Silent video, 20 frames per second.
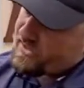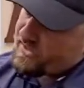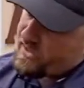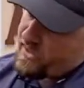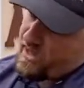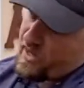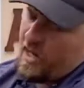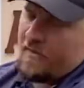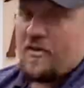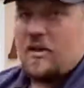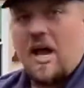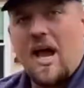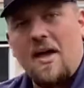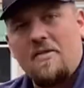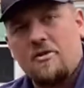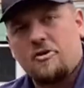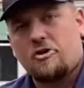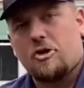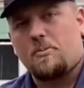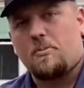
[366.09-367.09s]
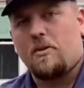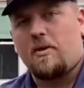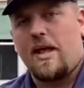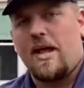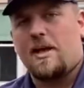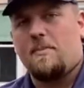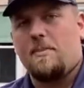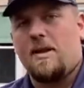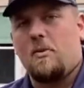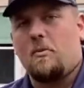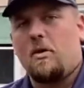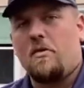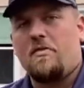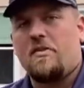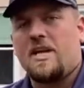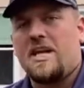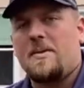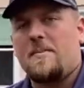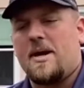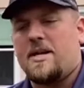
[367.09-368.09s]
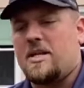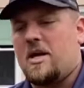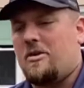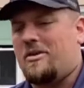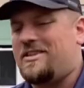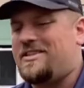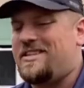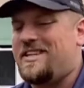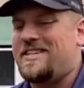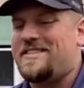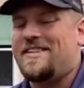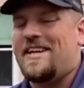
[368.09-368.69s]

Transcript: If you had the Trooper like me, one thing you might notice is